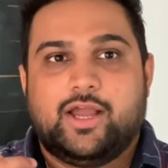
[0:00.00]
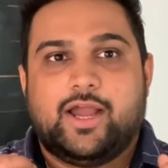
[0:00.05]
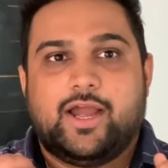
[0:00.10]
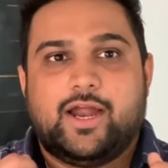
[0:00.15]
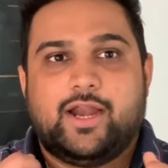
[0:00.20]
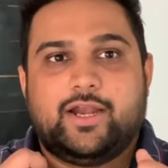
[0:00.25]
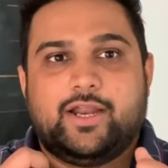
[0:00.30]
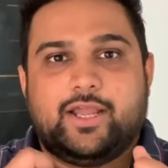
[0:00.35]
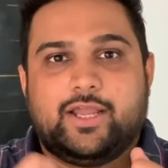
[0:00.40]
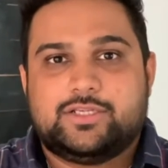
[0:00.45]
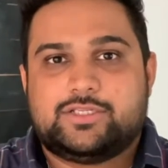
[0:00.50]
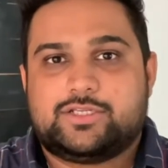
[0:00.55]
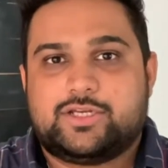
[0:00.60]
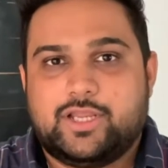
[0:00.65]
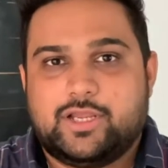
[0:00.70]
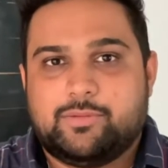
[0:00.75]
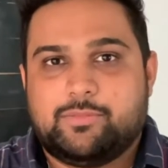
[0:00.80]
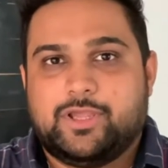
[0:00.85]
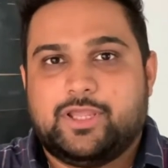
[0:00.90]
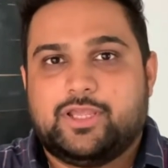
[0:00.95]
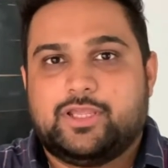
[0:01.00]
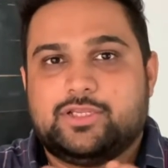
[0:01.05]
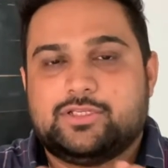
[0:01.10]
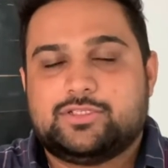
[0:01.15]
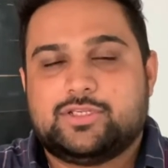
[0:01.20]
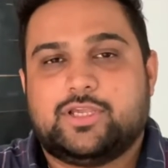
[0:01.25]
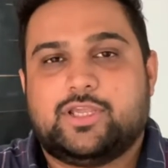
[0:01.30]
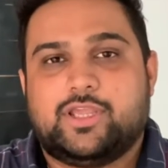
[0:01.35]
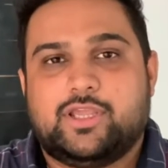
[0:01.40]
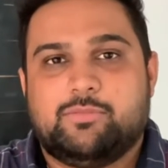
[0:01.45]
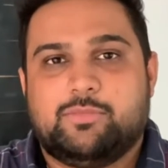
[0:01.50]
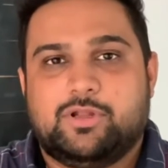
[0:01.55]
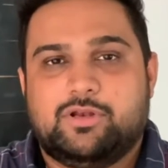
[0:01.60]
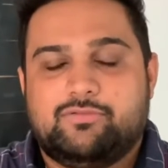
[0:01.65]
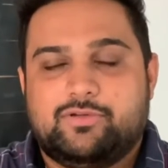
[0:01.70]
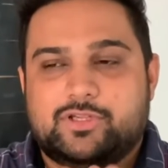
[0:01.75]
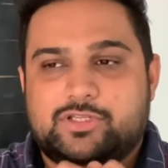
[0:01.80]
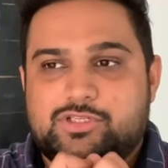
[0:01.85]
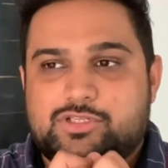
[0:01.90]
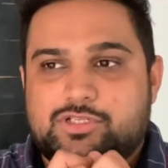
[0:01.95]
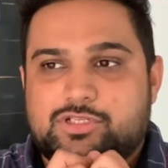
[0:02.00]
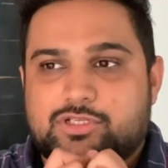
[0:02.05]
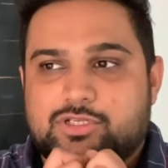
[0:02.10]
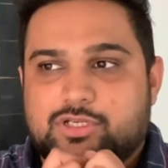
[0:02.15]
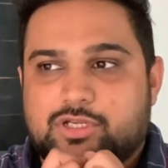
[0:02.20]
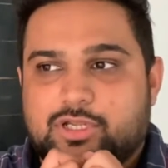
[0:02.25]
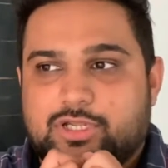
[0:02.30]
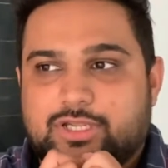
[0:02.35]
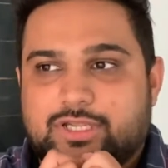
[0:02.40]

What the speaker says: And HDMI is a cable which